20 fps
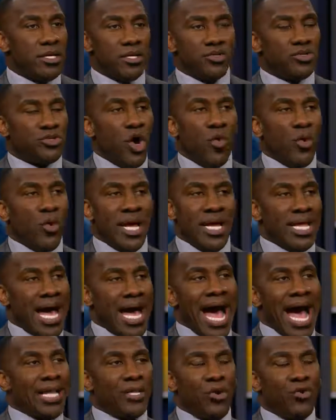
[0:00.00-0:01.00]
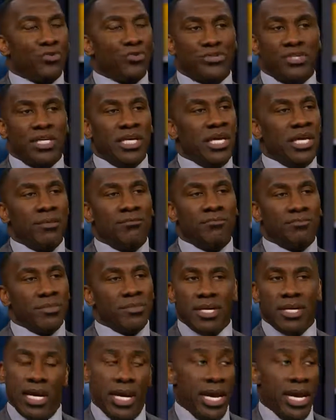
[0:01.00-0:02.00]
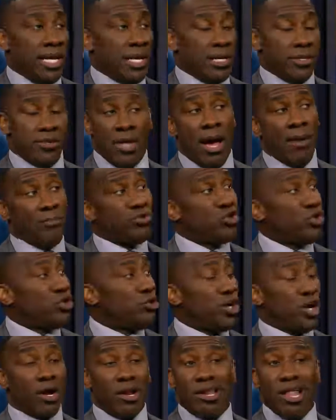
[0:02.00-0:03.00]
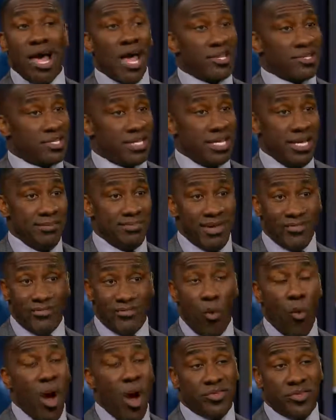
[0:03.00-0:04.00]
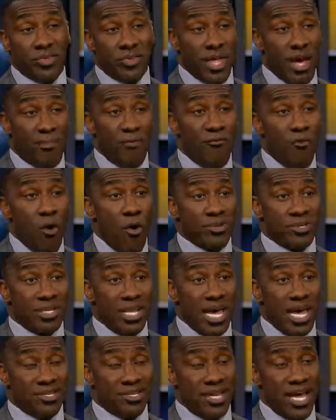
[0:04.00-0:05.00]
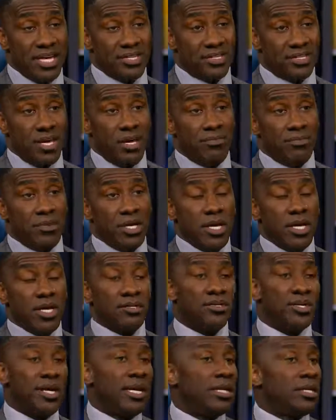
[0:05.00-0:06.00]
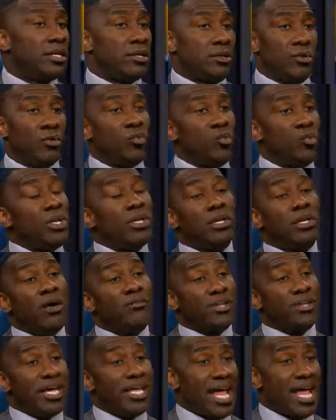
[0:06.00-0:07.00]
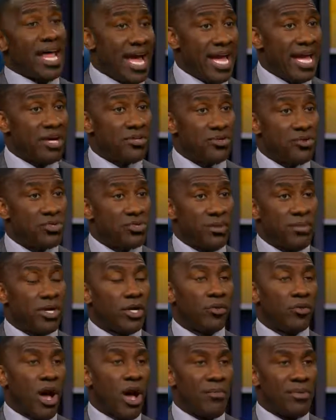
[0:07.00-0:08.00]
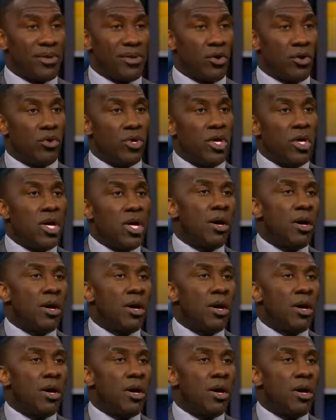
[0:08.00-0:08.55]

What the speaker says: So I don't see him, and I'm sure there are a lot of teams after watching that performance last night, Skip, saying we'd love to get our hands on Jimmy Garoppolo.